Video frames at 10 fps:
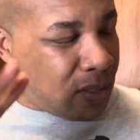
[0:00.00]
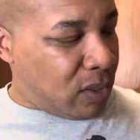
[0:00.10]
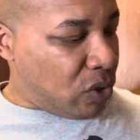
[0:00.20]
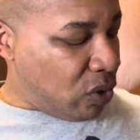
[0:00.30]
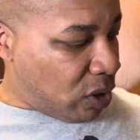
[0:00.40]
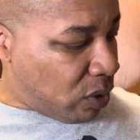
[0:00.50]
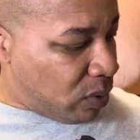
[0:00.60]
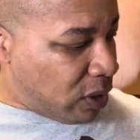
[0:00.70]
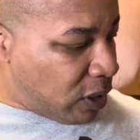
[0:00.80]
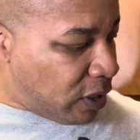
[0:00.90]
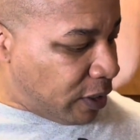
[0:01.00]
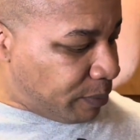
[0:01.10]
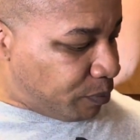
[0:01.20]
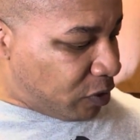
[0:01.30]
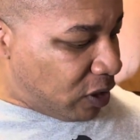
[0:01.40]

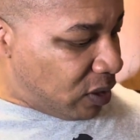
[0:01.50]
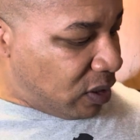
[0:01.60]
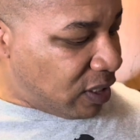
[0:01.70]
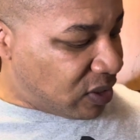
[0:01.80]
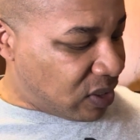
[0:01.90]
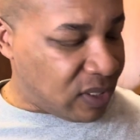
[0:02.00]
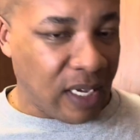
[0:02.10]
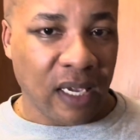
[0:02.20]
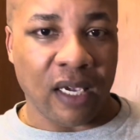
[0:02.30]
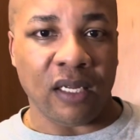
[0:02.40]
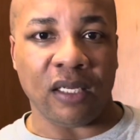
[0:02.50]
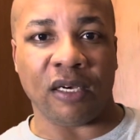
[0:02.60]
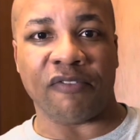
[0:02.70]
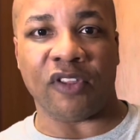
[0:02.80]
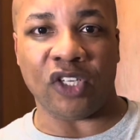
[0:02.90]
it doesn't take any
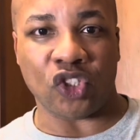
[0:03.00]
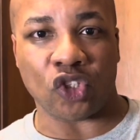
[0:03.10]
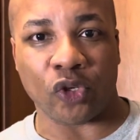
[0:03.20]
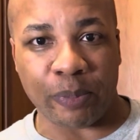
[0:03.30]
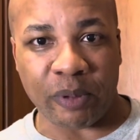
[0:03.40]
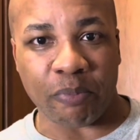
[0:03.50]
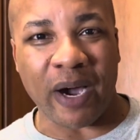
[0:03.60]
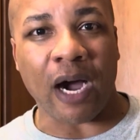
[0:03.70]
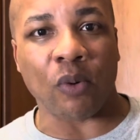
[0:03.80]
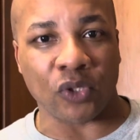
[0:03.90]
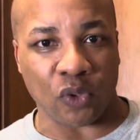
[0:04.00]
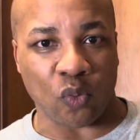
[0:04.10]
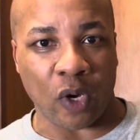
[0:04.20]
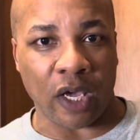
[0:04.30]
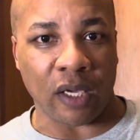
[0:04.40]
of the scripting powers
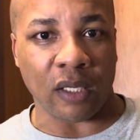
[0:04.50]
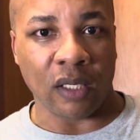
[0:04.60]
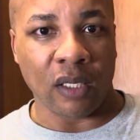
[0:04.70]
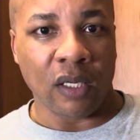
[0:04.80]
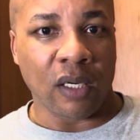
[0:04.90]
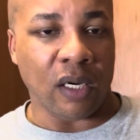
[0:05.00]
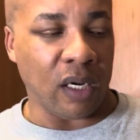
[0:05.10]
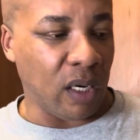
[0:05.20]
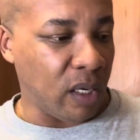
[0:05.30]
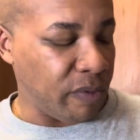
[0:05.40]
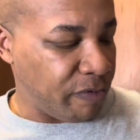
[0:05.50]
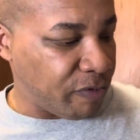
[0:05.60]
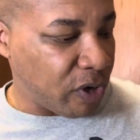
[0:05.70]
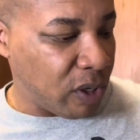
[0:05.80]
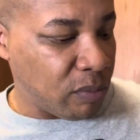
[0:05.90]
away
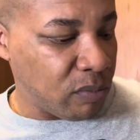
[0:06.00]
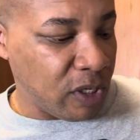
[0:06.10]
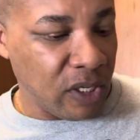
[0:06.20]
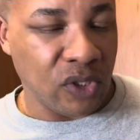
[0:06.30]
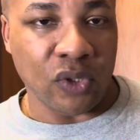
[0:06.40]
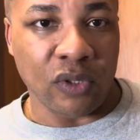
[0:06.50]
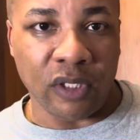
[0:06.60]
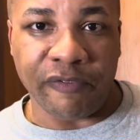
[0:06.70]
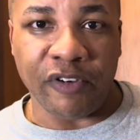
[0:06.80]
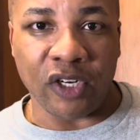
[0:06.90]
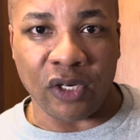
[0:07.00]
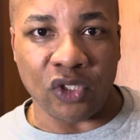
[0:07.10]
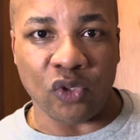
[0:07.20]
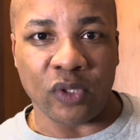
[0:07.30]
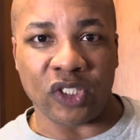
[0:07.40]
from the vinegar
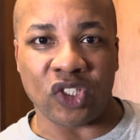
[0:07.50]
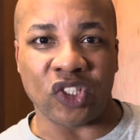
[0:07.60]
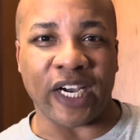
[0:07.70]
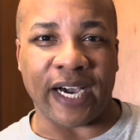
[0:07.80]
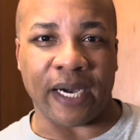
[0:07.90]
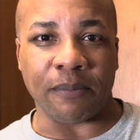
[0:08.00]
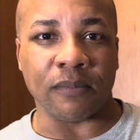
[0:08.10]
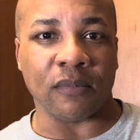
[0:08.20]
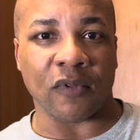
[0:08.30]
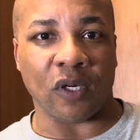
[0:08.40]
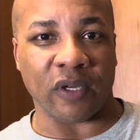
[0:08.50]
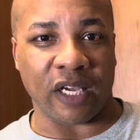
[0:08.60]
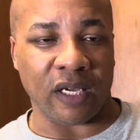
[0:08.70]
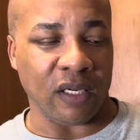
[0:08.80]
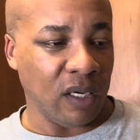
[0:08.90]
doing its job.
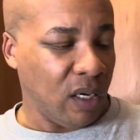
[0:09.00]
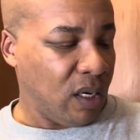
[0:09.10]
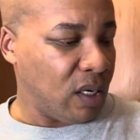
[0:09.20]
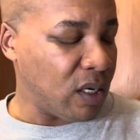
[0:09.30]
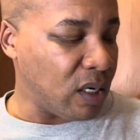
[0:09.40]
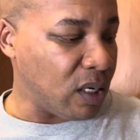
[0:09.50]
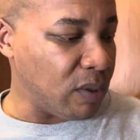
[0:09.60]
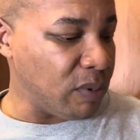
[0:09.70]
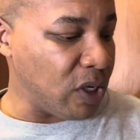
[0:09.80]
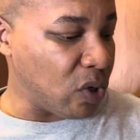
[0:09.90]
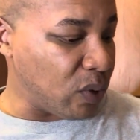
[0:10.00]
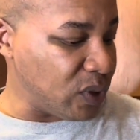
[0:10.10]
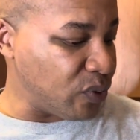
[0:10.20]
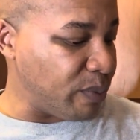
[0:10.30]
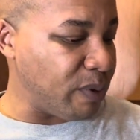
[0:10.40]
Okay, and
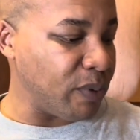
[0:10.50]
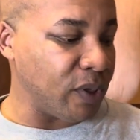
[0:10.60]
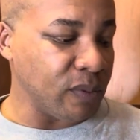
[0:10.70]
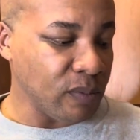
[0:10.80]
always remember,